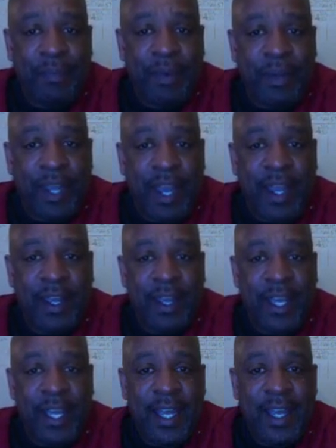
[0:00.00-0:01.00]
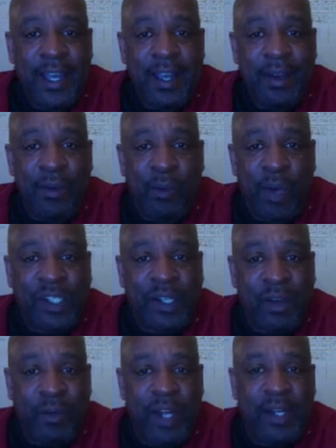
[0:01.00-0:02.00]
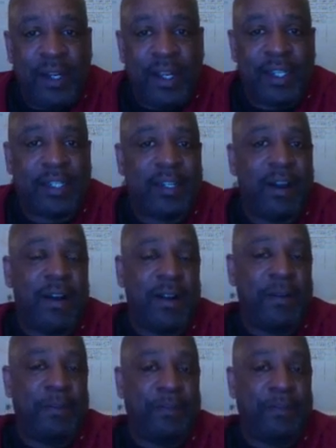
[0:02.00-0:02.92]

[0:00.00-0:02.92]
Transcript: Okay, once they're ready to get started.